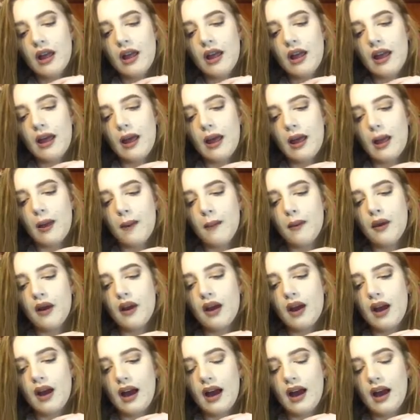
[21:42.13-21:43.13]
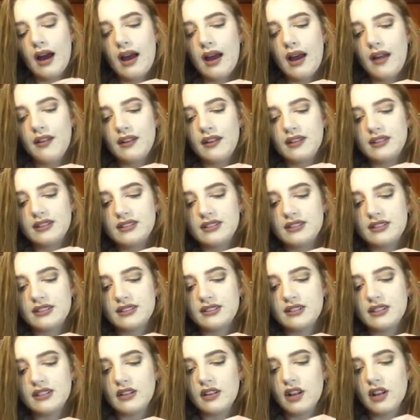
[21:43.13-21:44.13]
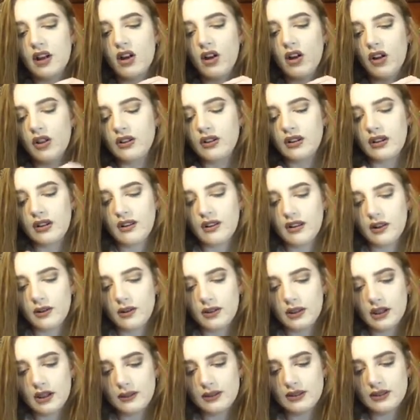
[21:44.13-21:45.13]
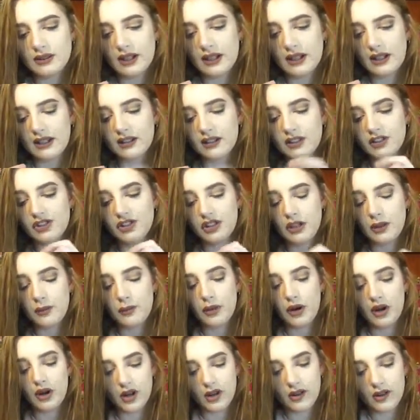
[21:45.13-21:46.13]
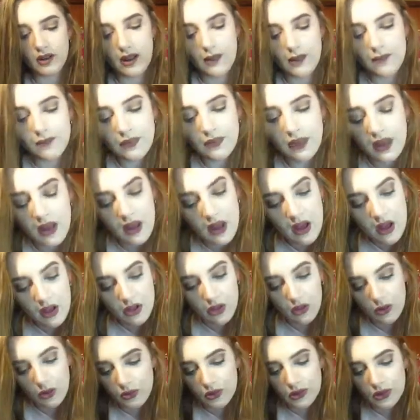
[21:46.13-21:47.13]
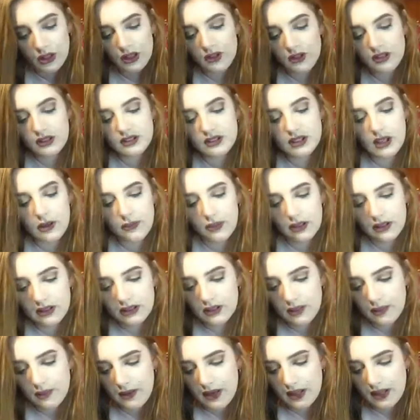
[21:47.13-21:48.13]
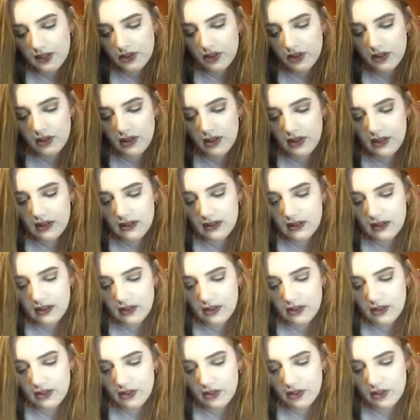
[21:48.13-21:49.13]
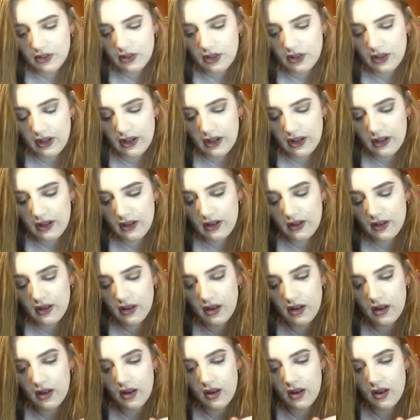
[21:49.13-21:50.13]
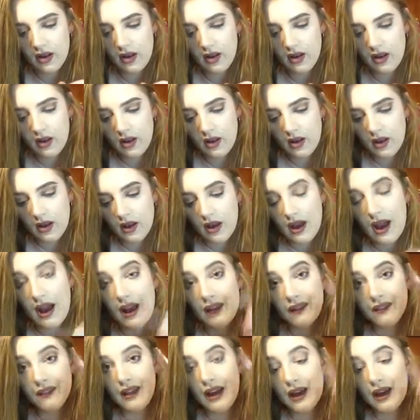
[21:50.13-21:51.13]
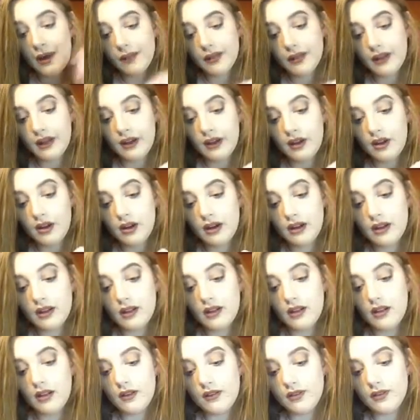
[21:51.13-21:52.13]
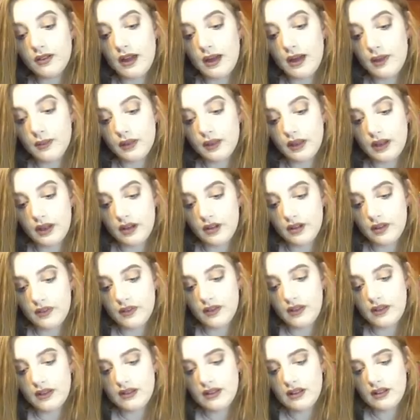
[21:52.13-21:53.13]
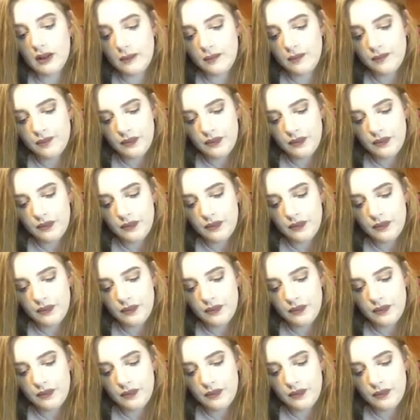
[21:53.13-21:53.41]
This is the Stila All Day Liquid Lipstick in the shade Perla. The only reason I wanted to mention this is the shade and the applicator. I love the applicator in this.